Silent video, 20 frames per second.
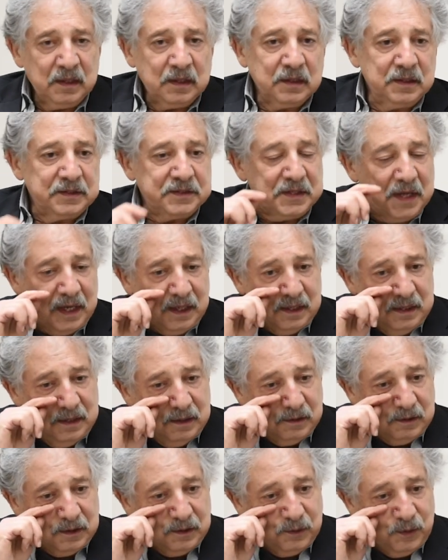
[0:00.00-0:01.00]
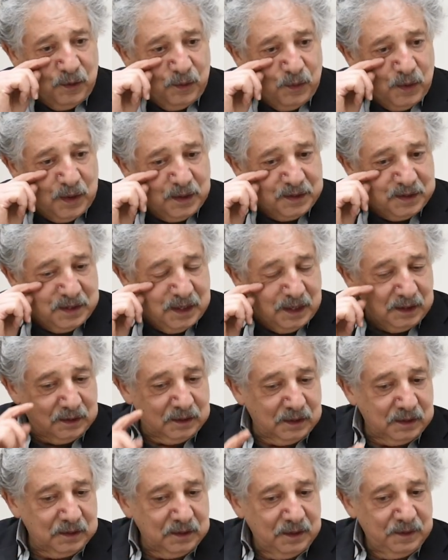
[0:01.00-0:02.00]
The second area we want to
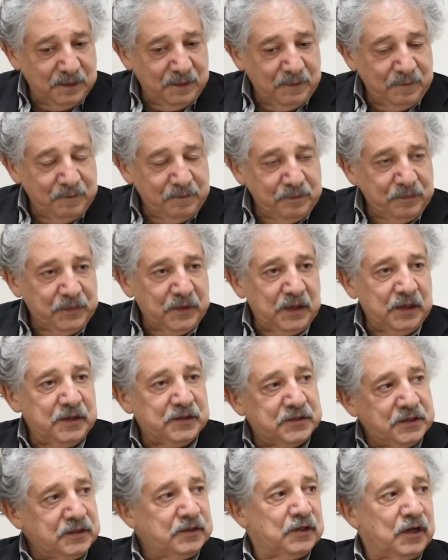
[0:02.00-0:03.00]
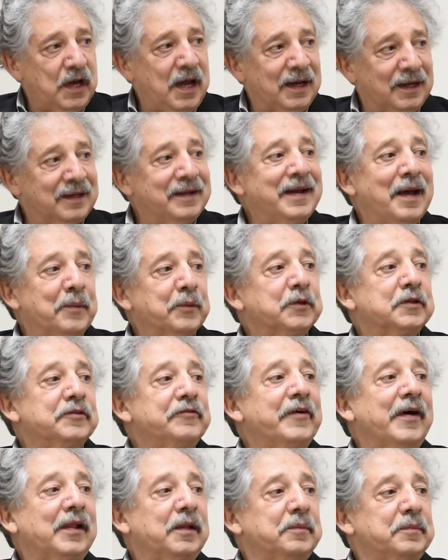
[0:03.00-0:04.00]
take it is into economic
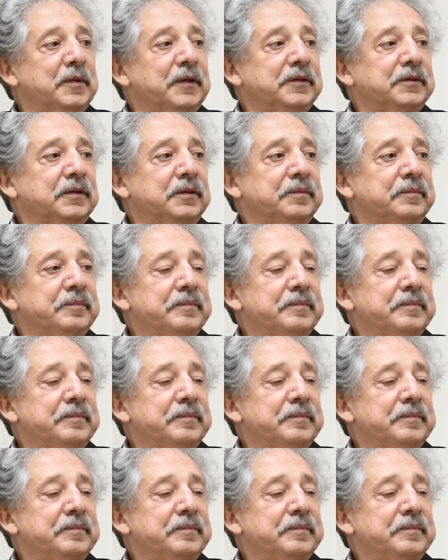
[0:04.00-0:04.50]
development.